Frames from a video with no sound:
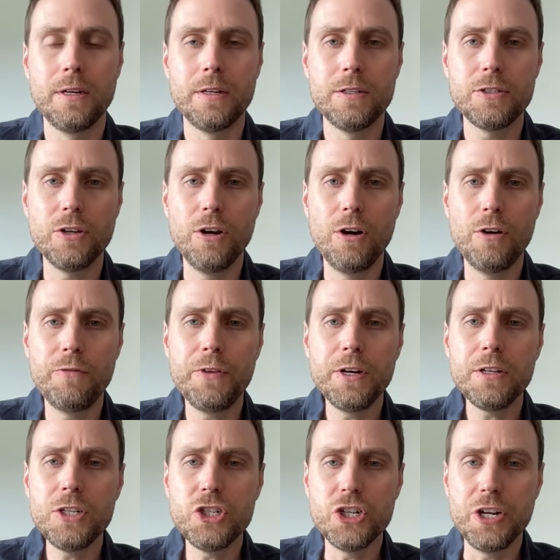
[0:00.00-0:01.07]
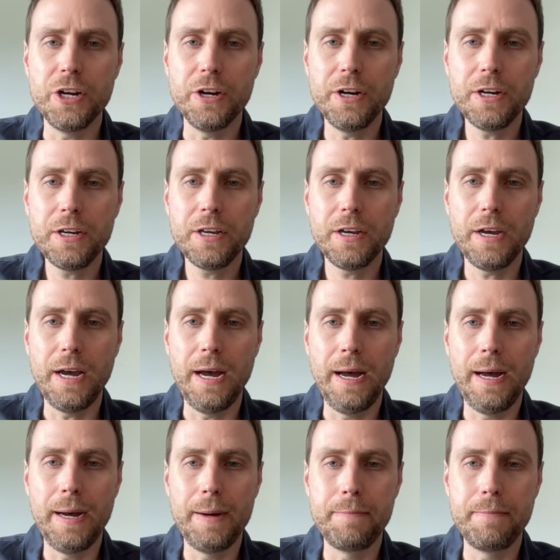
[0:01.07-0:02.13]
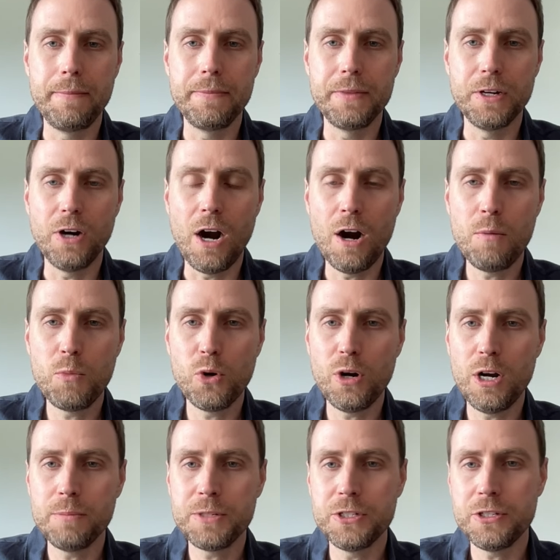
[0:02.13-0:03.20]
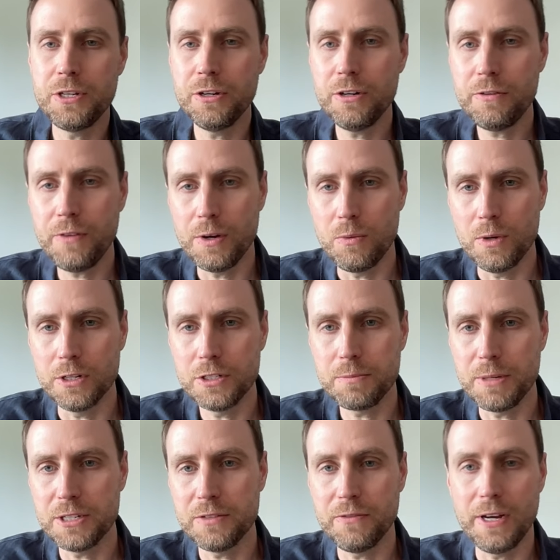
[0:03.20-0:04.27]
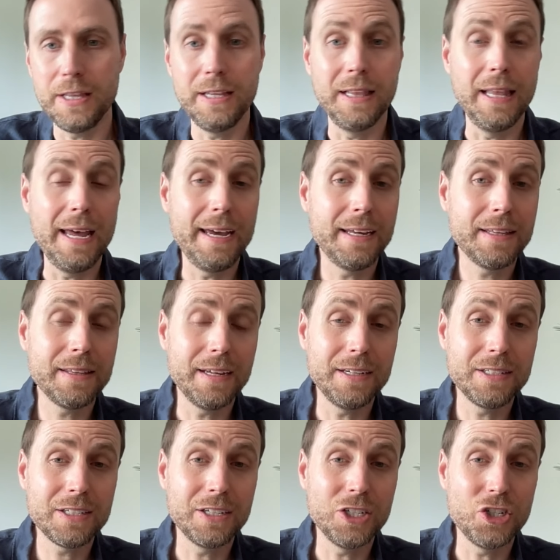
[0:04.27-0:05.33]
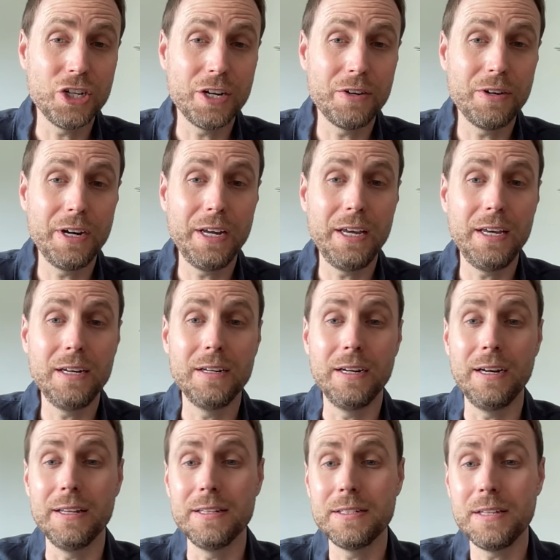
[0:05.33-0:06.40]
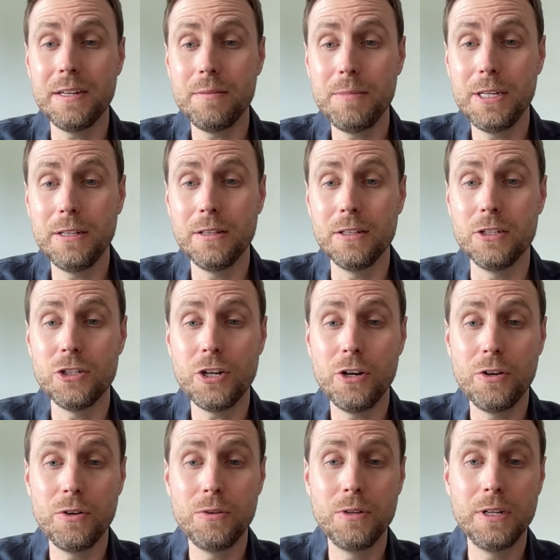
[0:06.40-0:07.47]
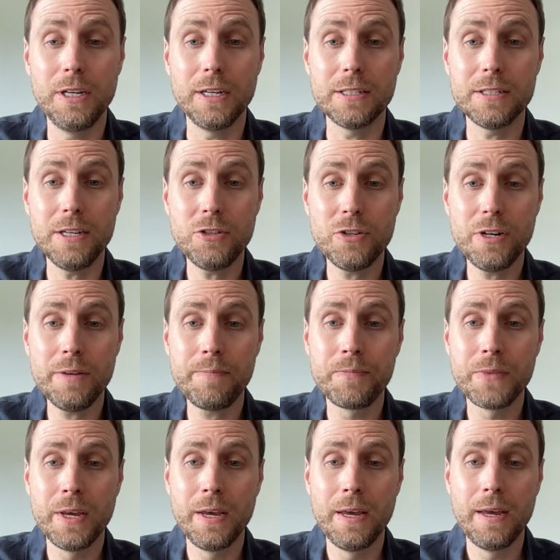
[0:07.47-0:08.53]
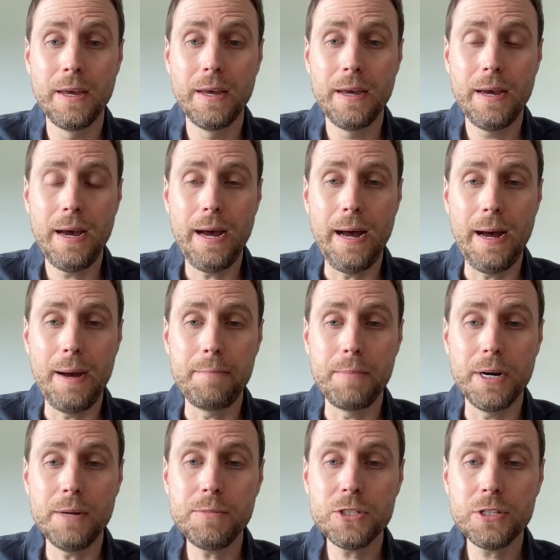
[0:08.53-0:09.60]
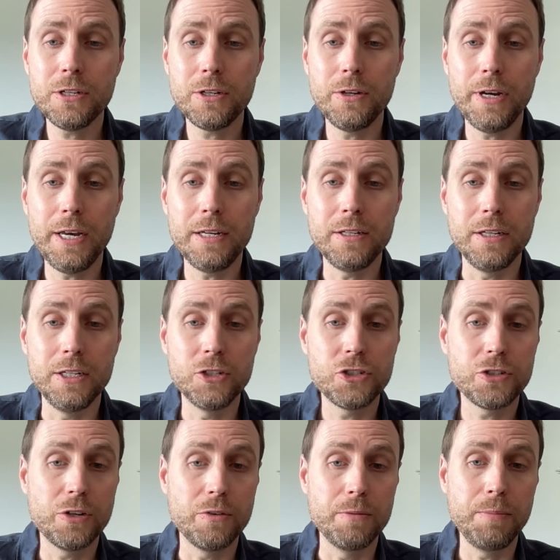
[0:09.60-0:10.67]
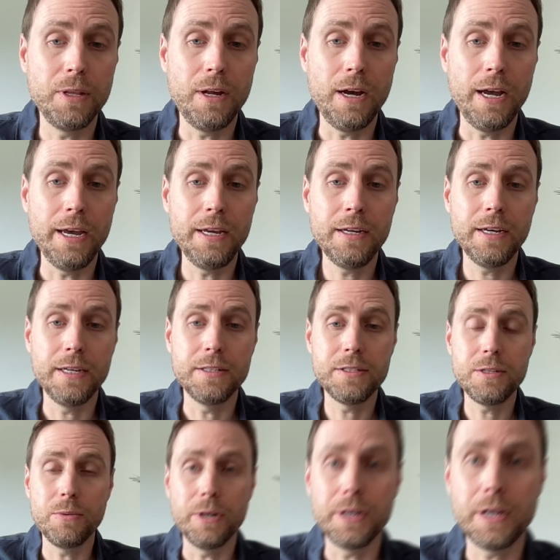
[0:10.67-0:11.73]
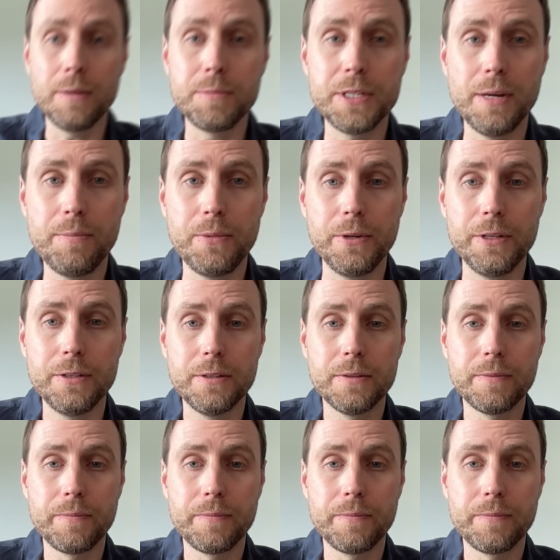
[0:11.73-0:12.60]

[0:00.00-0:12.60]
So fairly generic. There are more options here if I want to specify the length that it's going to generate, the sentiment, the tone, etc. But I'm just going to go ahead and insert reply and see what it comes up with.